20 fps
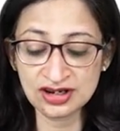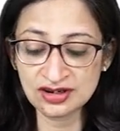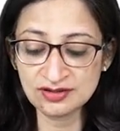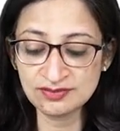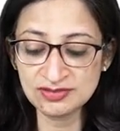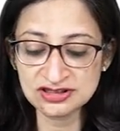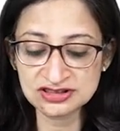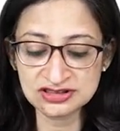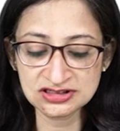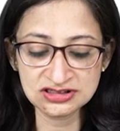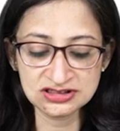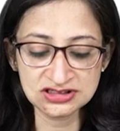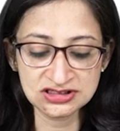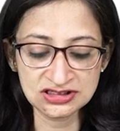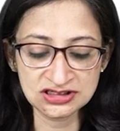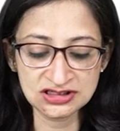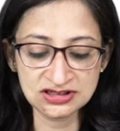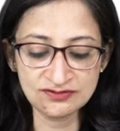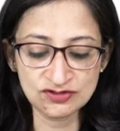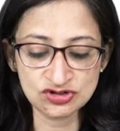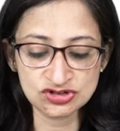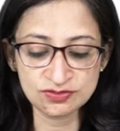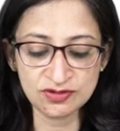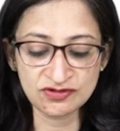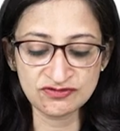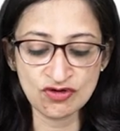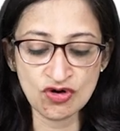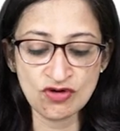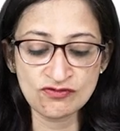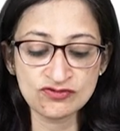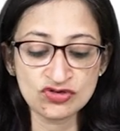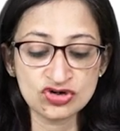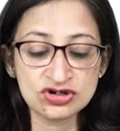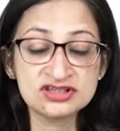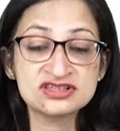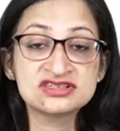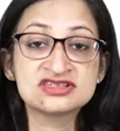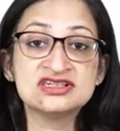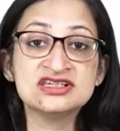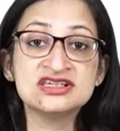A, B, C, D, E was performed. What
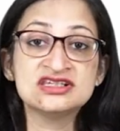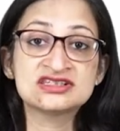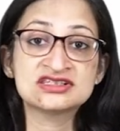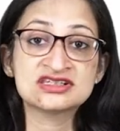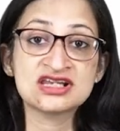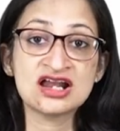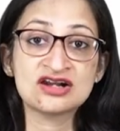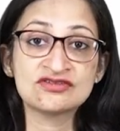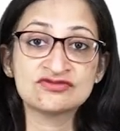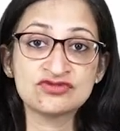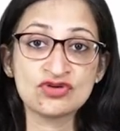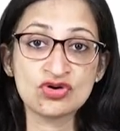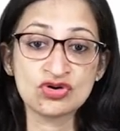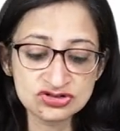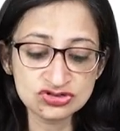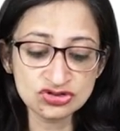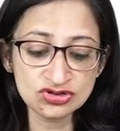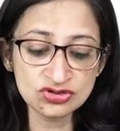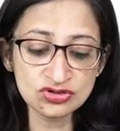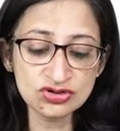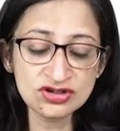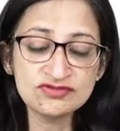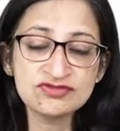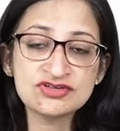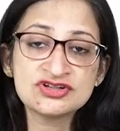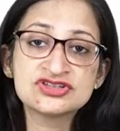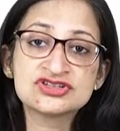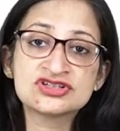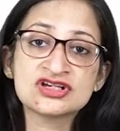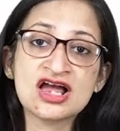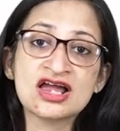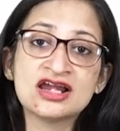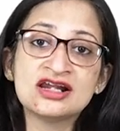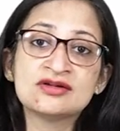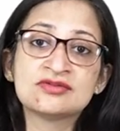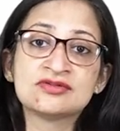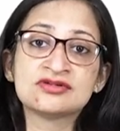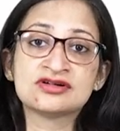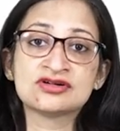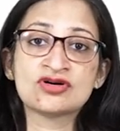does D stand for? So you know if a
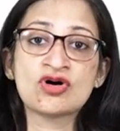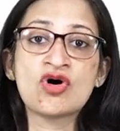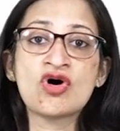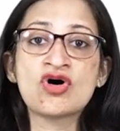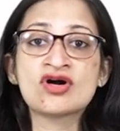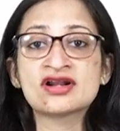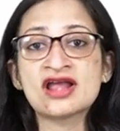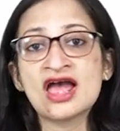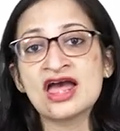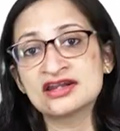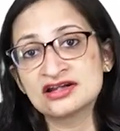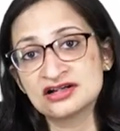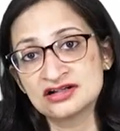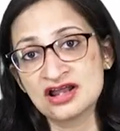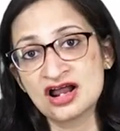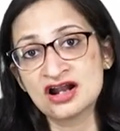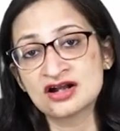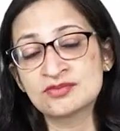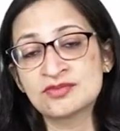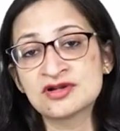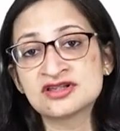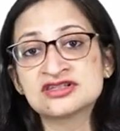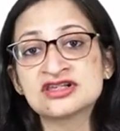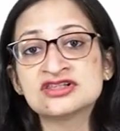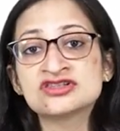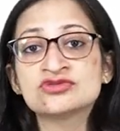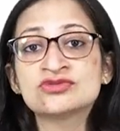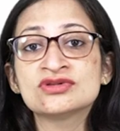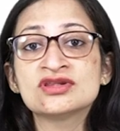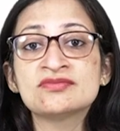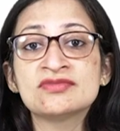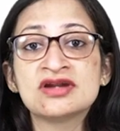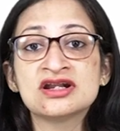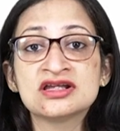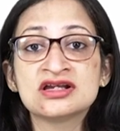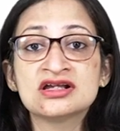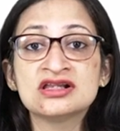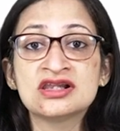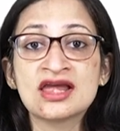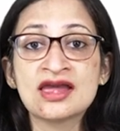child or an adult presents with a
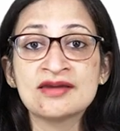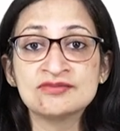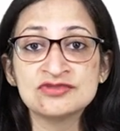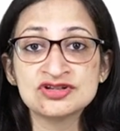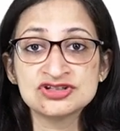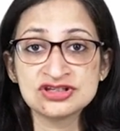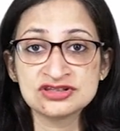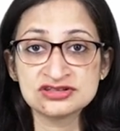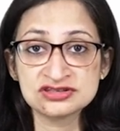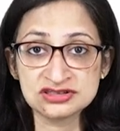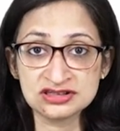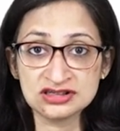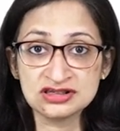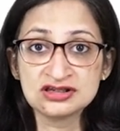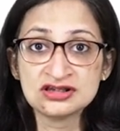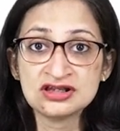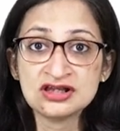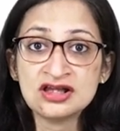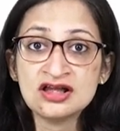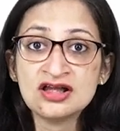medical emergency,